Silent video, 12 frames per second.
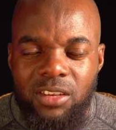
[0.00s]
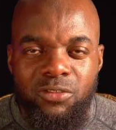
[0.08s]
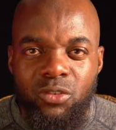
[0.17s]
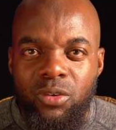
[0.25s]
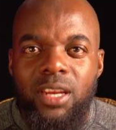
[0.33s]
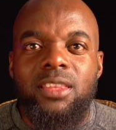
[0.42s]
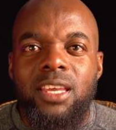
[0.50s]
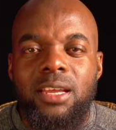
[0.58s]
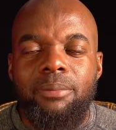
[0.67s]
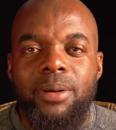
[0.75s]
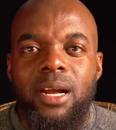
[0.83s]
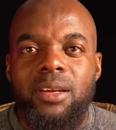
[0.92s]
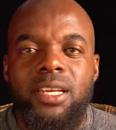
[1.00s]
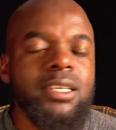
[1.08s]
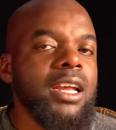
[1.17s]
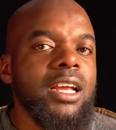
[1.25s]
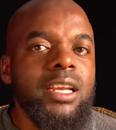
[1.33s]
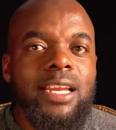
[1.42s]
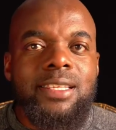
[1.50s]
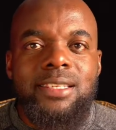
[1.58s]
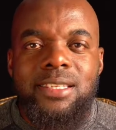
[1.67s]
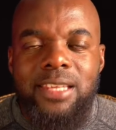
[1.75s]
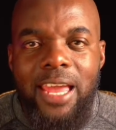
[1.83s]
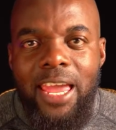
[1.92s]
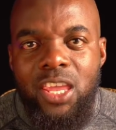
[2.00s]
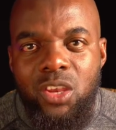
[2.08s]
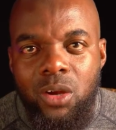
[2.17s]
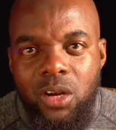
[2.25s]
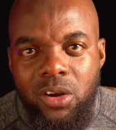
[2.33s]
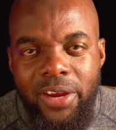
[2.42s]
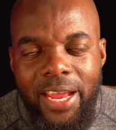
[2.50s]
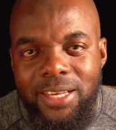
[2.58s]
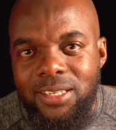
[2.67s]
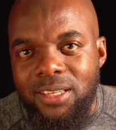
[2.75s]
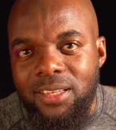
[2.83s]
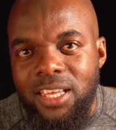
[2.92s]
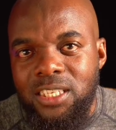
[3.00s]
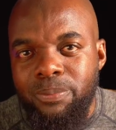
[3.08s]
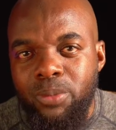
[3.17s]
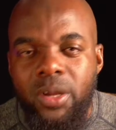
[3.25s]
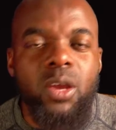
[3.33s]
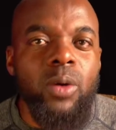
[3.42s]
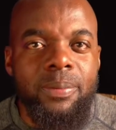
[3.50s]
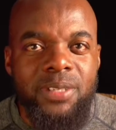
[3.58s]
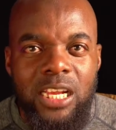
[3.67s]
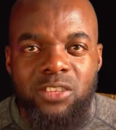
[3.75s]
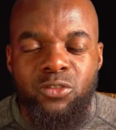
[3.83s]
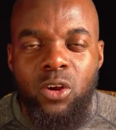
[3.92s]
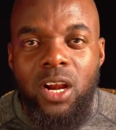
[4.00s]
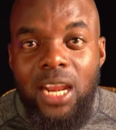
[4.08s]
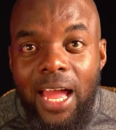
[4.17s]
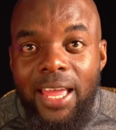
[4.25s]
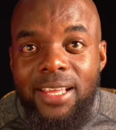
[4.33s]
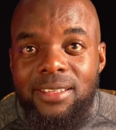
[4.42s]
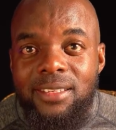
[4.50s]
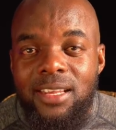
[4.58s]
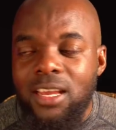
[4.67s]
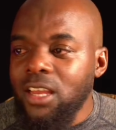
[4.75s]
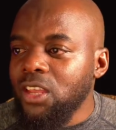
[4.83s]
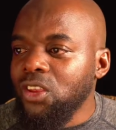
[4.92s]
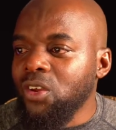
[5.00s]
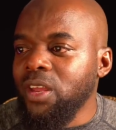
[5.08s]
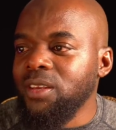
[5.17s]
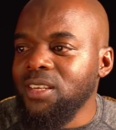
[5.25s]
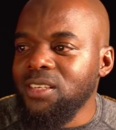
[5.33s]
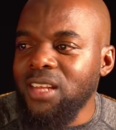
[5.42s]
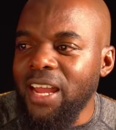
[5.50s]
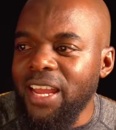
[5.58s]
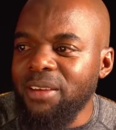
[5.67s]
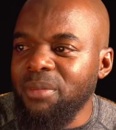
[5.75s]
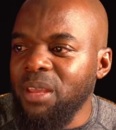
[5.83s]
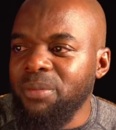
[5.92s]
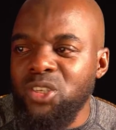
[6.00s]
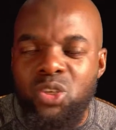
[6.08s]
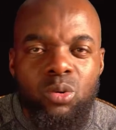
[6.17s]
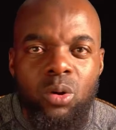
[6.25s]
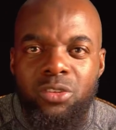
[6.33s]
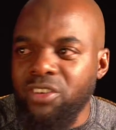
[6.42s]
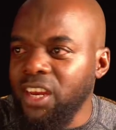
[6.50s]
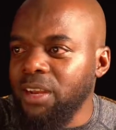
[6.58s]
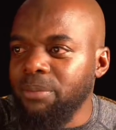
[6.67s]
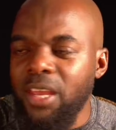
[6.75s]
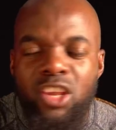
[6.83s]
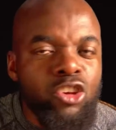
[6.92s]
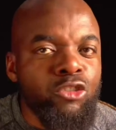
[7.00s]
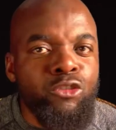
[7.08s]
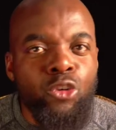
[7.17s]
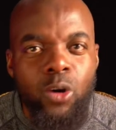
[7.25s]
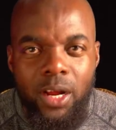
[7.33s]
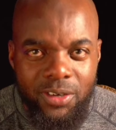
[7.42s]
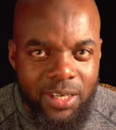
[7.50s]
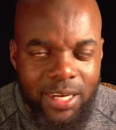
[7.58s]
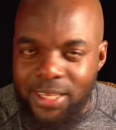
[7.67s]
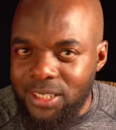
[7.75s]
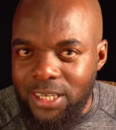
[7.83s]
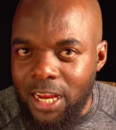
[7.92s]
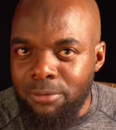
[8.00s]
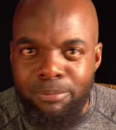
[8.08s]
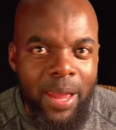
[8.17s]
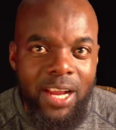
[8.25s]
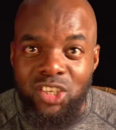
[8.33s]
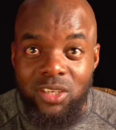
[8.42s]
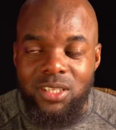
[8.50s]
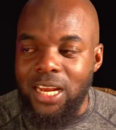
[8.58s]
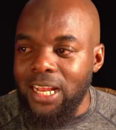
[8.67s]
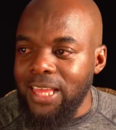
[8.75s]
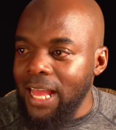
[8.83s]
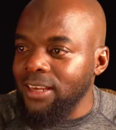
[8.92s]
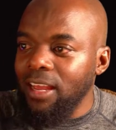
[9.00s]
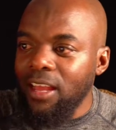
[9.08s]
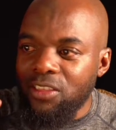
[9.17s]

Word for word: If you really think about it, let's say you're creating these booking websites for clients, you can design maybe two or three and make your 499 back just like that.